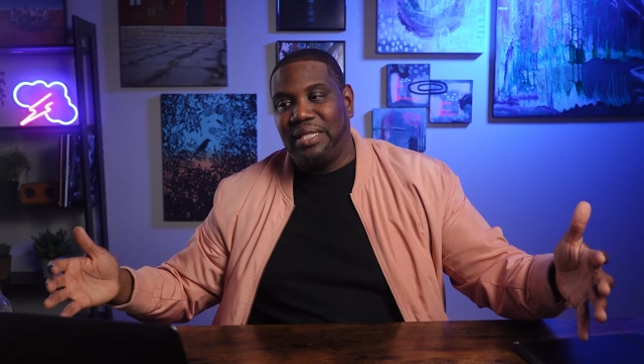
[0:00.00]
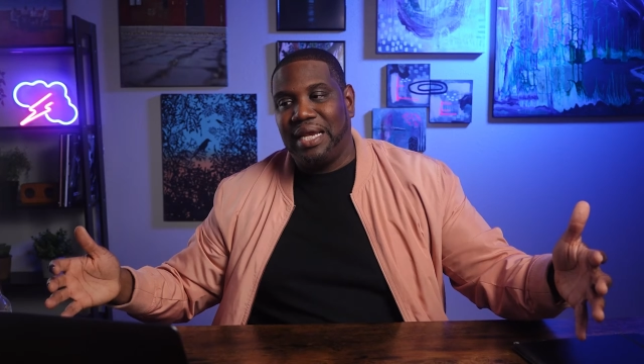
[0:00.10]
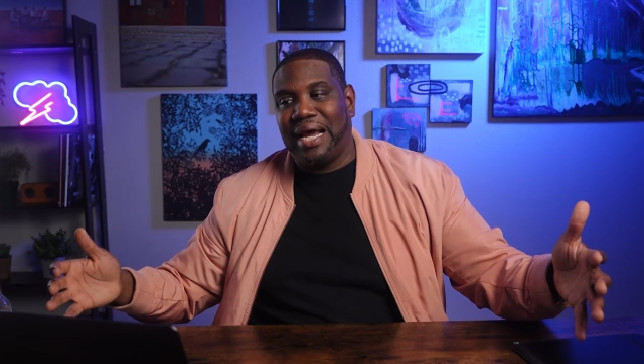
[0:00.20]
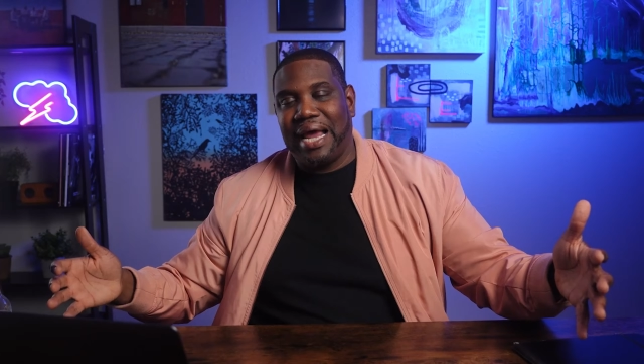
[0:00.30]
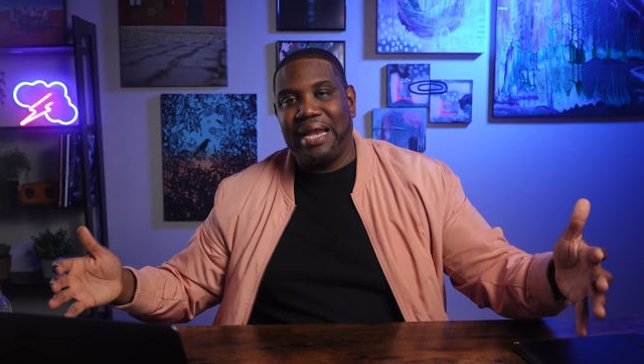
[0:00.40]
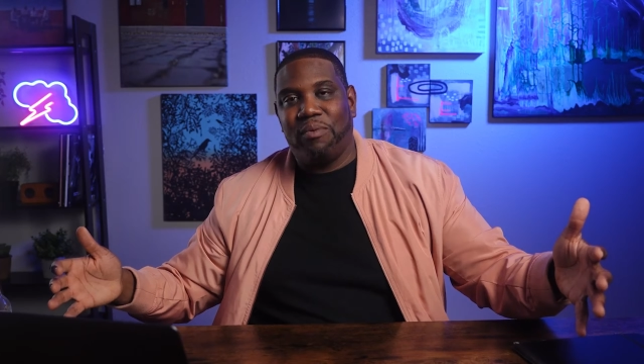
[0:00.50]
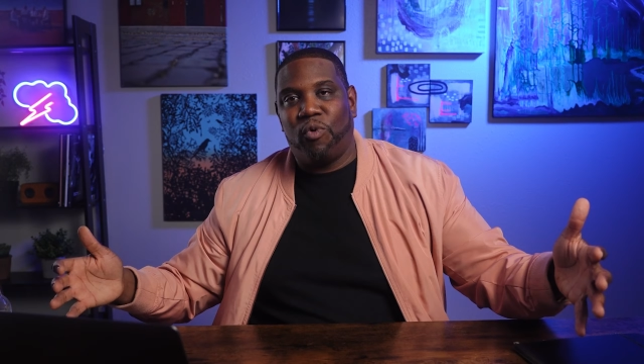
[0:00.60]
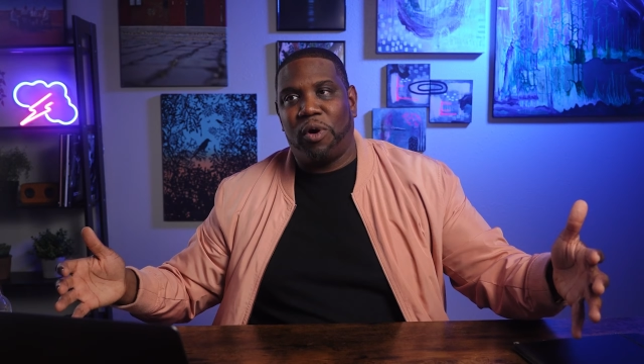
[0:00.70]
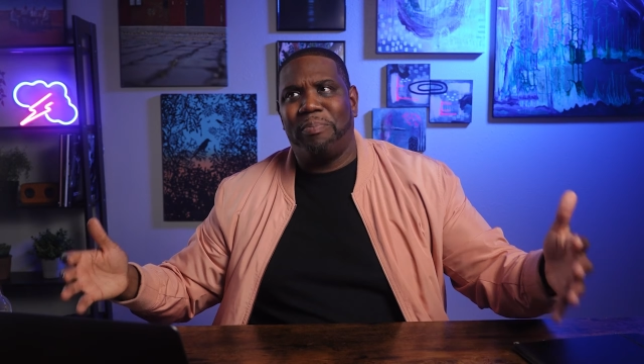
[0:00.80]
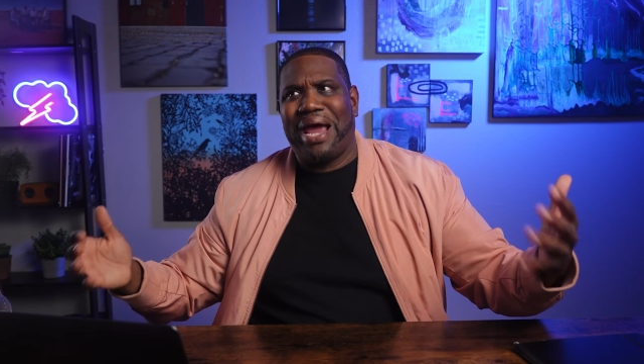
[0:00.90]
then I kind of
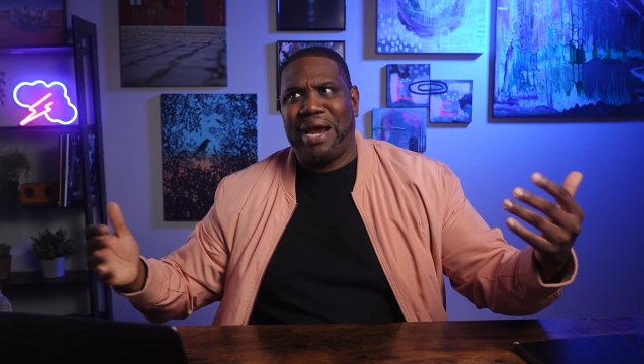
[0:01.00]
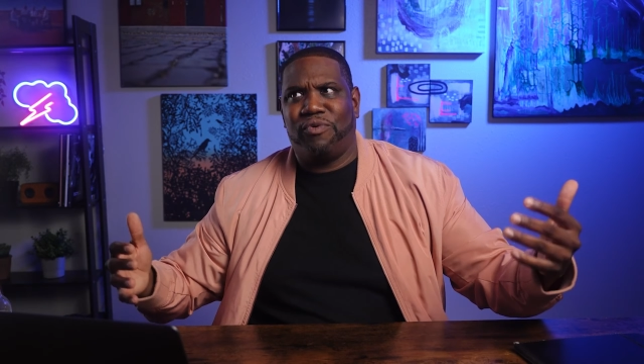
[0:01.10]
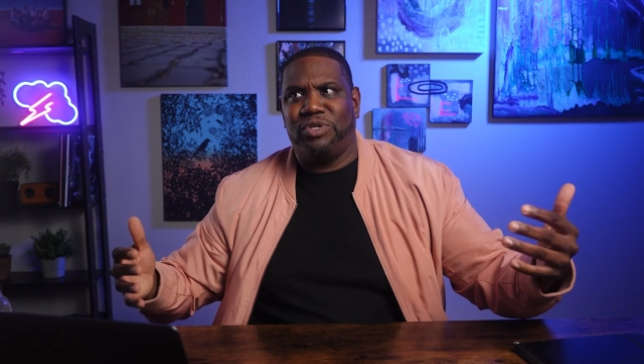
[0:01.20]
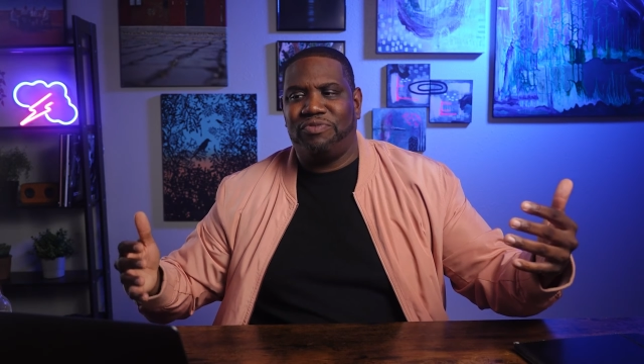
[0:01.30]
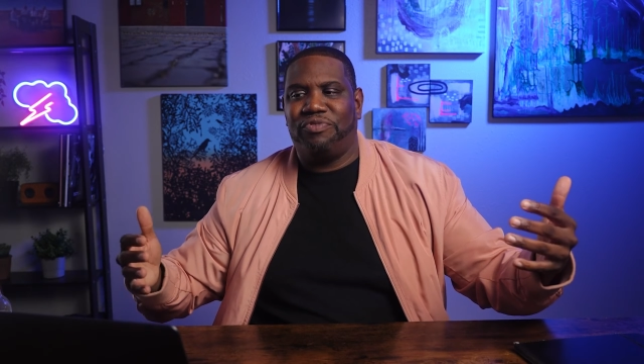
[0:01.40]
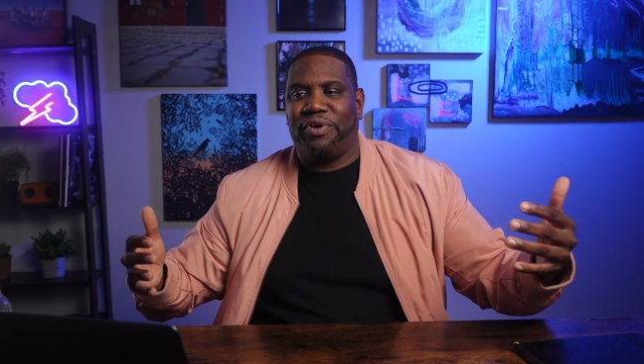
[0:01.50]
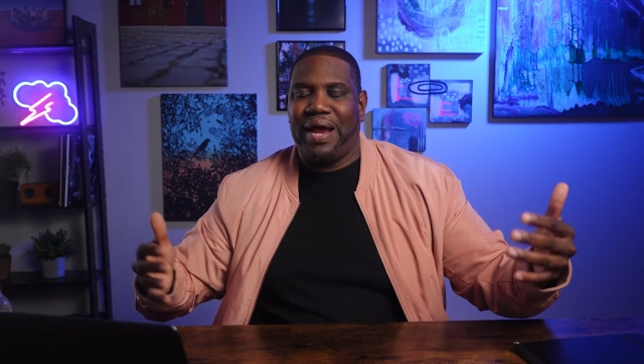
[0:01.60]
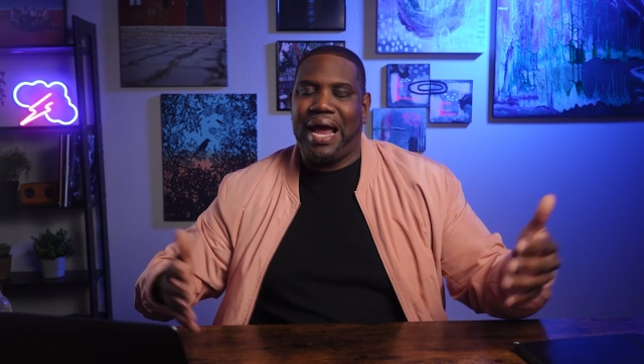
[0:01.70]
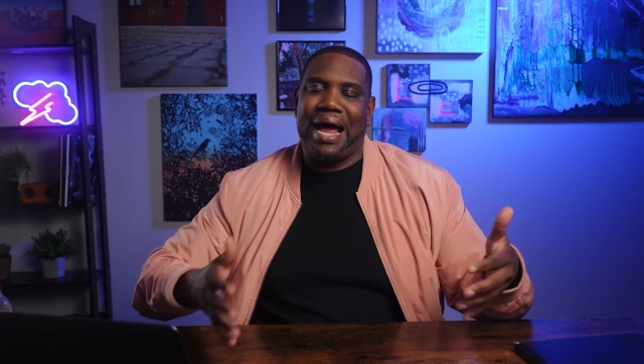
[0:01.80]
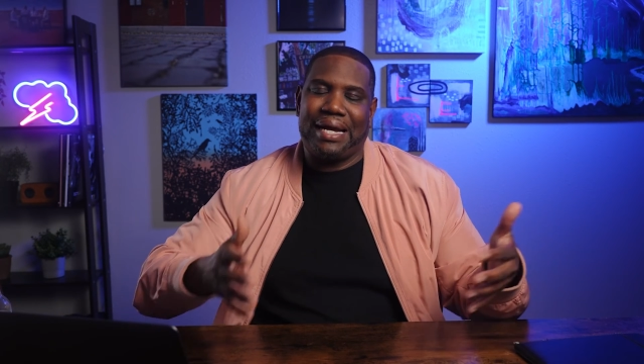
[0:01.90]
work backwards to figure
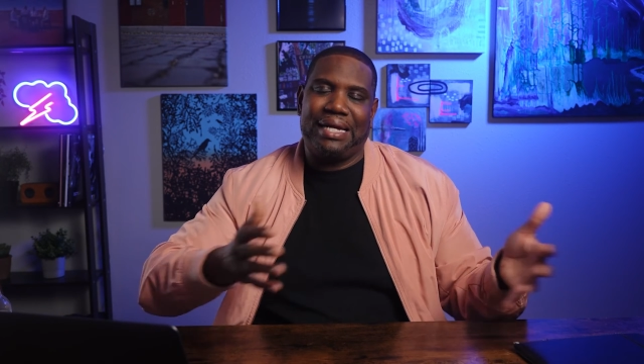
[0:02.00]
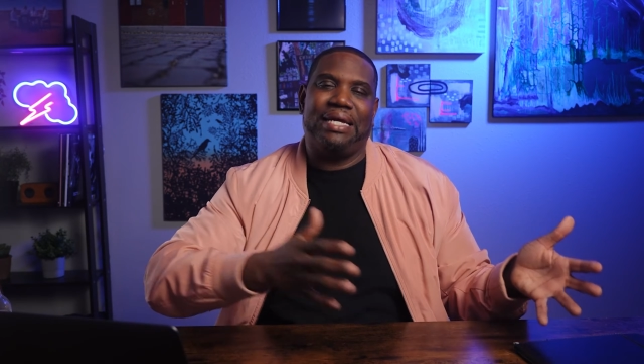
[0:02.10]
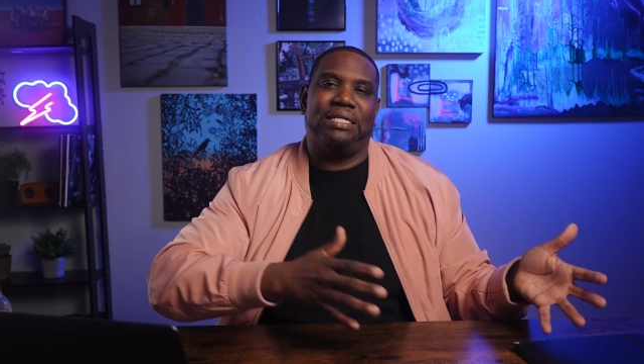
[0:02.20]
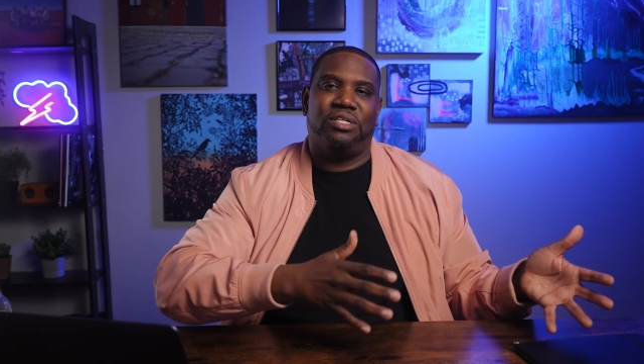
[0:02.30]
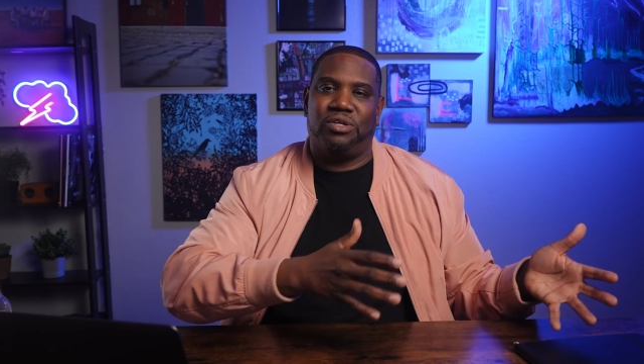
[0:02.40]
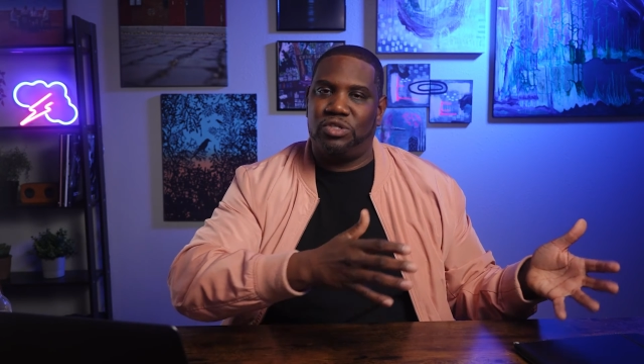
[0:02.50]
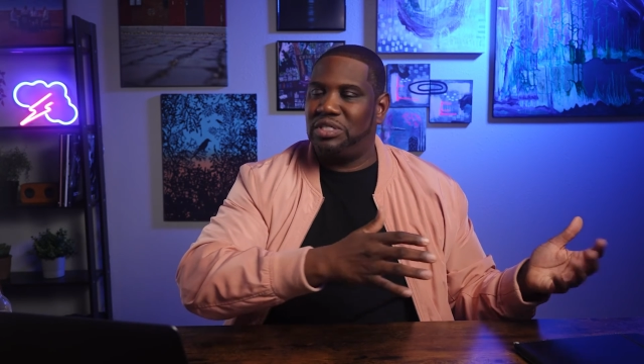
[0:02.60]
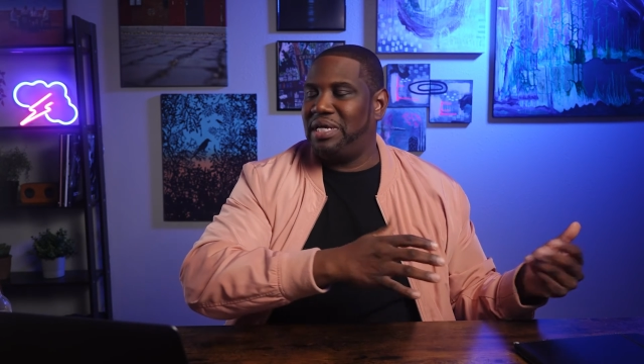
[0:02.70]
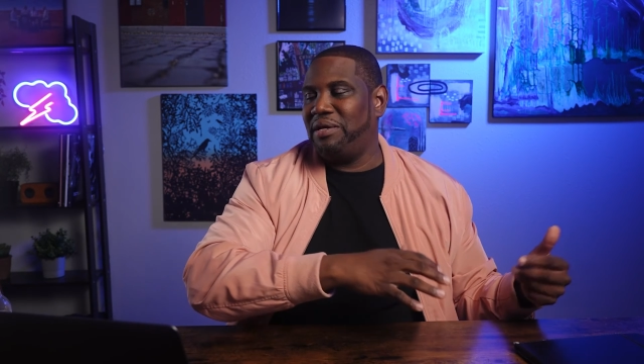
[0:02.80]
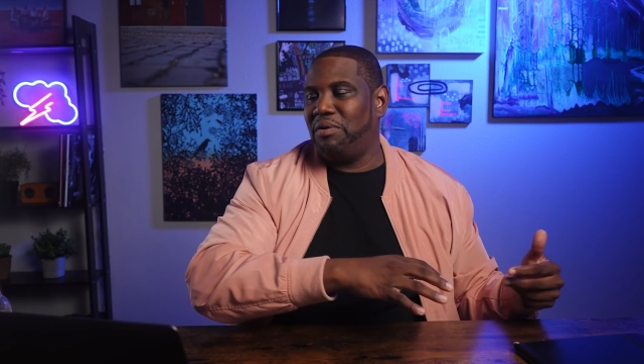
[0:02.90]
out how I can get to those
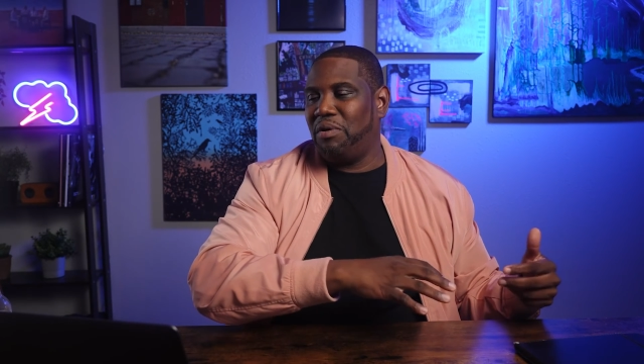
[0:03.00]
state